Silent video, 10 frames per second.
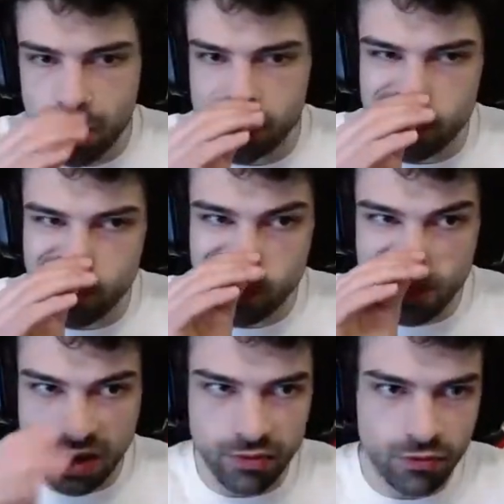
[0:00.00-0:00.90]
As soon as
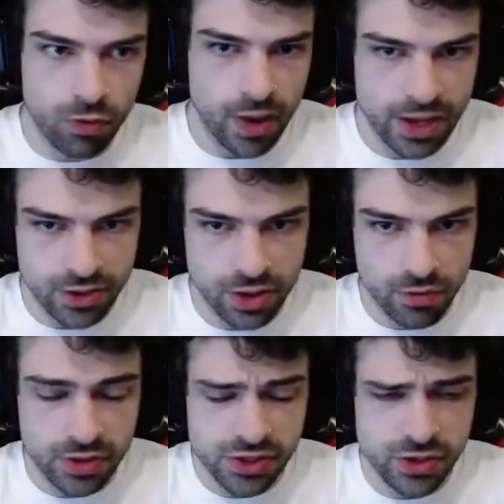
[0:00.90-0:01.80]
you have a full buy, you can go
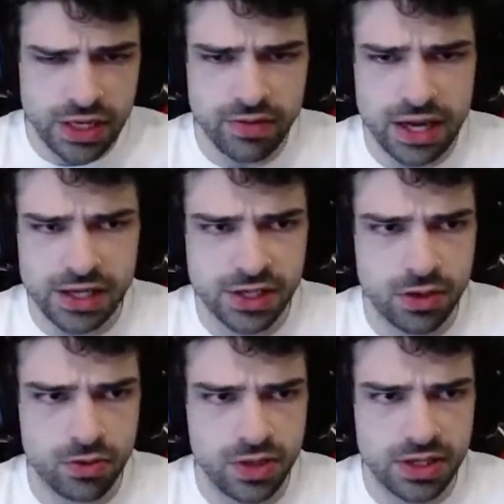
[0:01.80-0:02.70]
for this. You can even
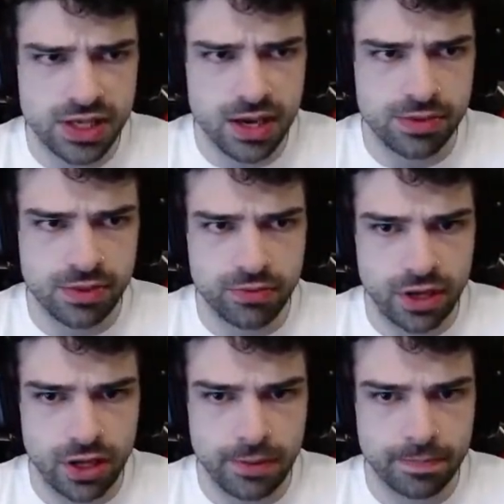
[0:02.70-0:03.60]
execute these types
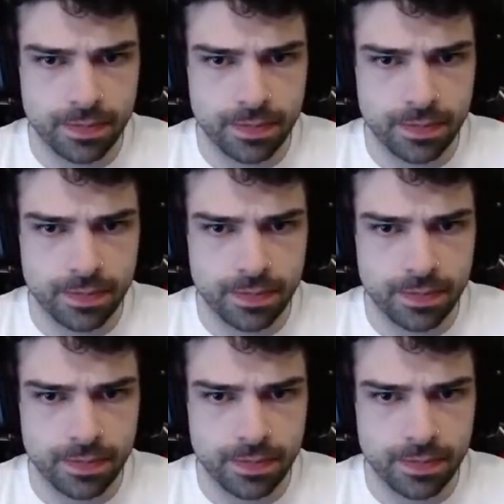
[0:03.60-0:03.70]
of